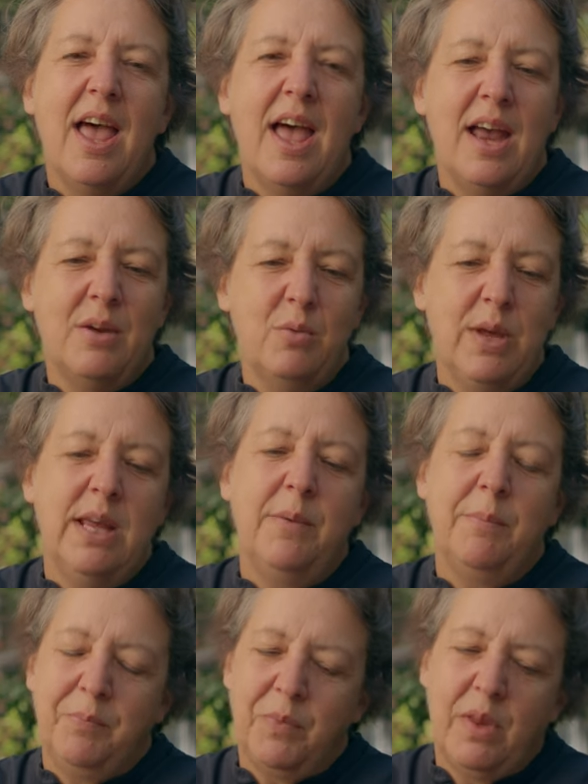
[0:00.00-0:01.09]
And we
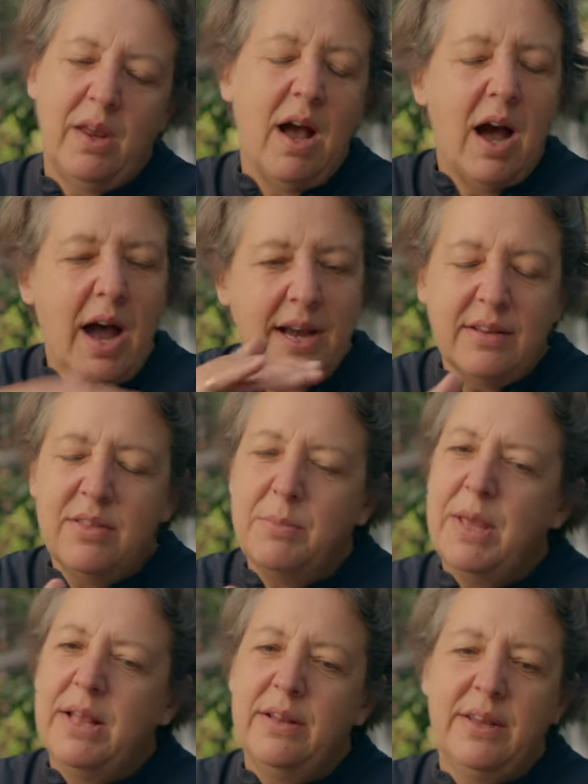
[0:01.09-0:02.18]
heightened the
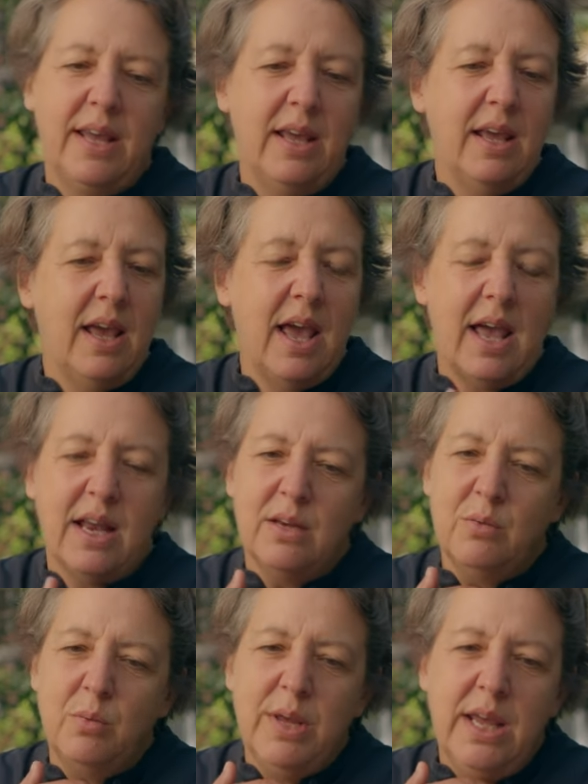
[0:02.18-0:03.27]
building,
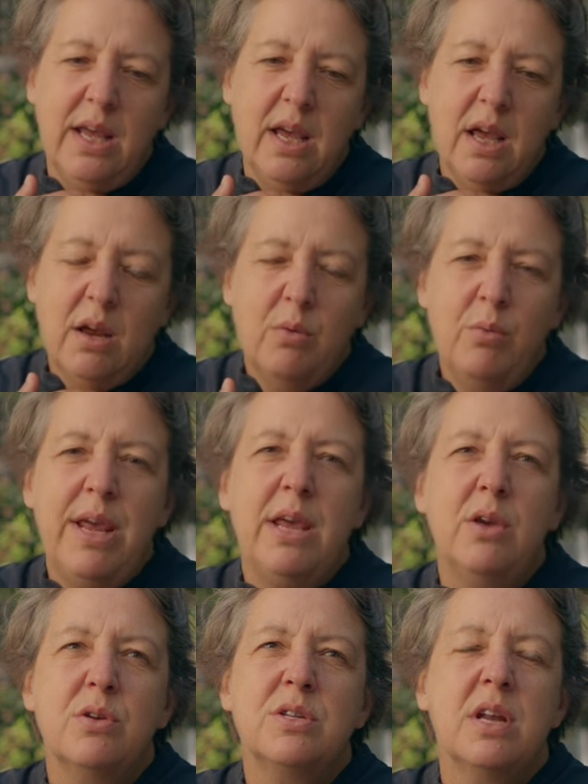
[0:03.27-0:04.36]
and we
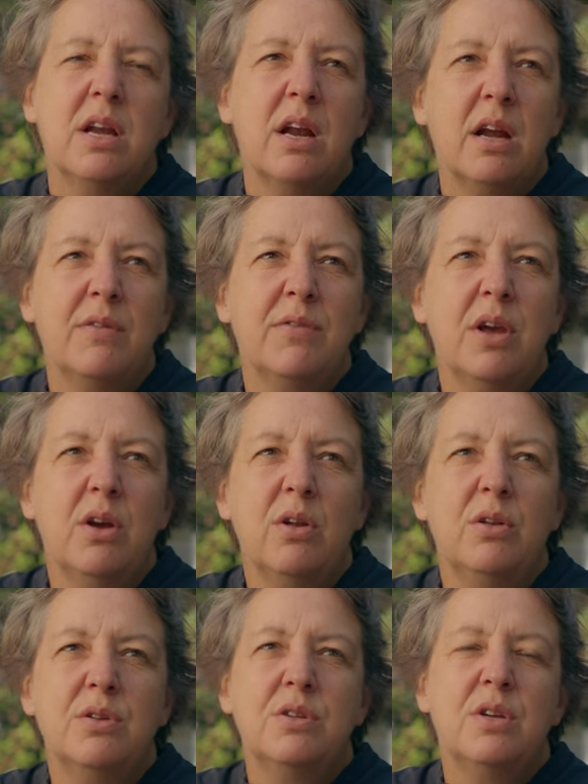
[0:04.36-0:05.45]
reused a lot of the
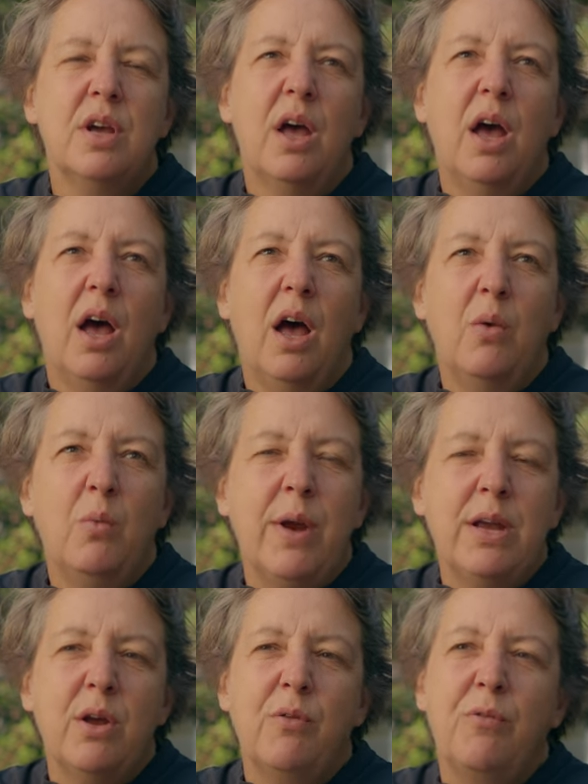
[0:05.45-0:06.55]
old
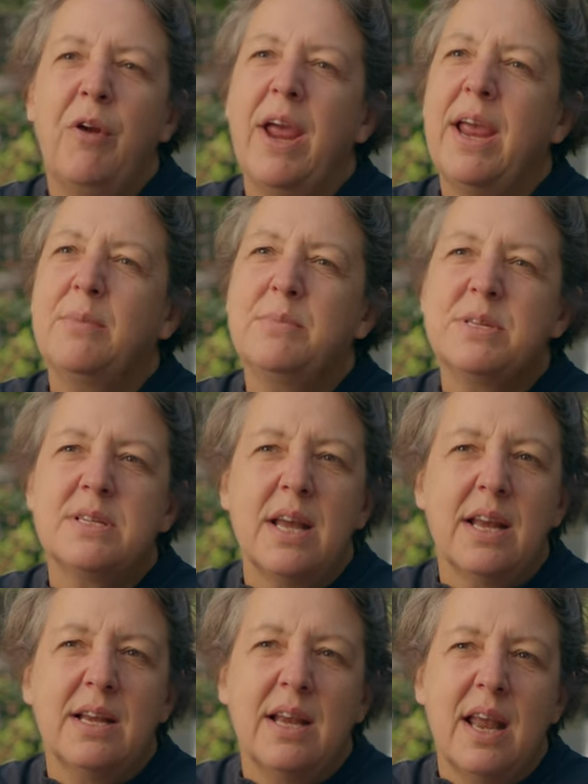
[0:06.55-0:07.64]
window frames
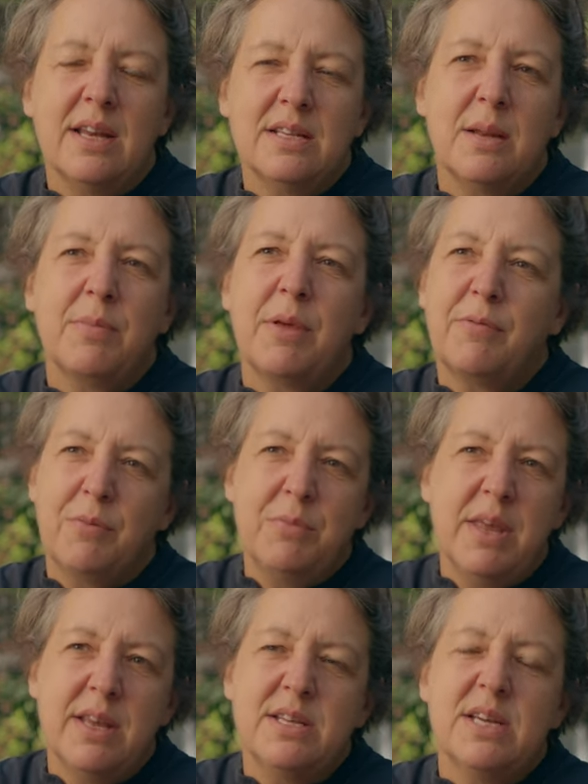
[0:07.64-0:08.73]
and stuff that from
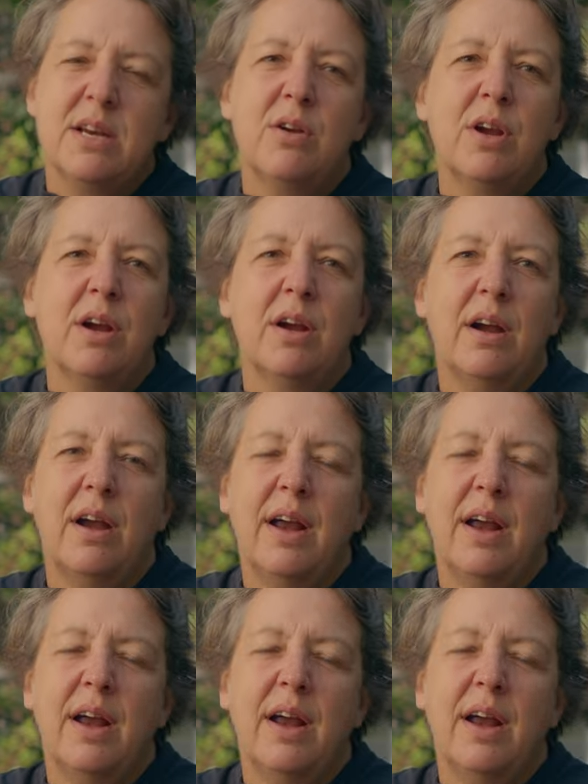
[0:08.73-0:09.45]
the interior.